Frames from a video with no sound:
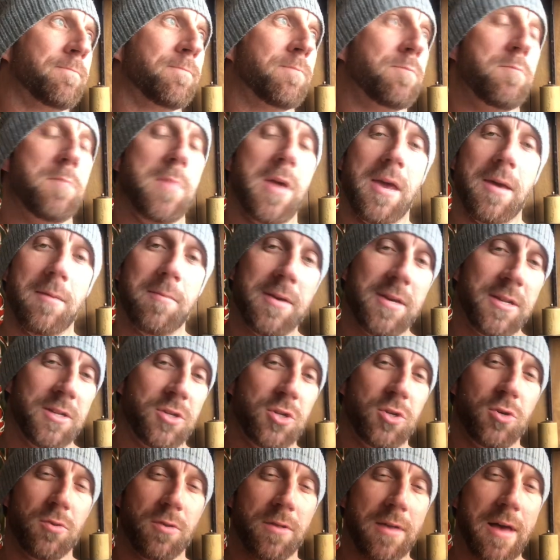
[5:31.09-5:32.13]
maybe
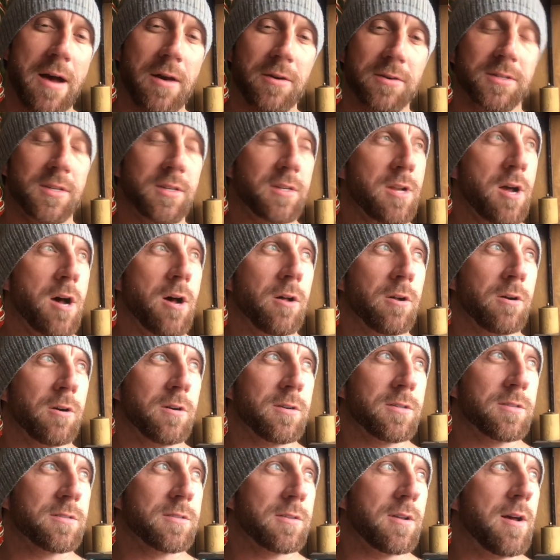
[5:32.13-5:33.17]

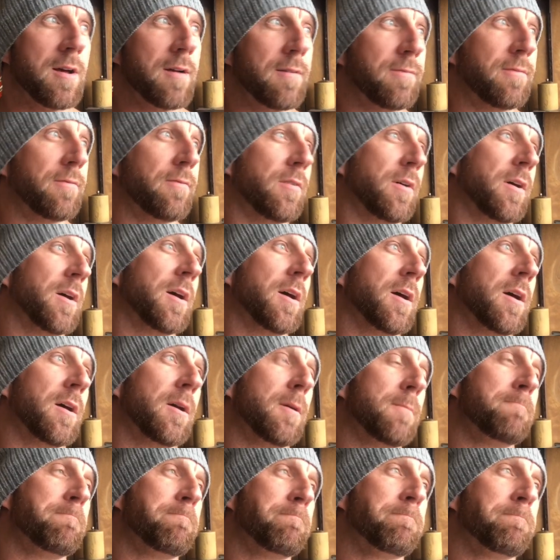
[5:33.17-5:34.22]
$2,000 off of a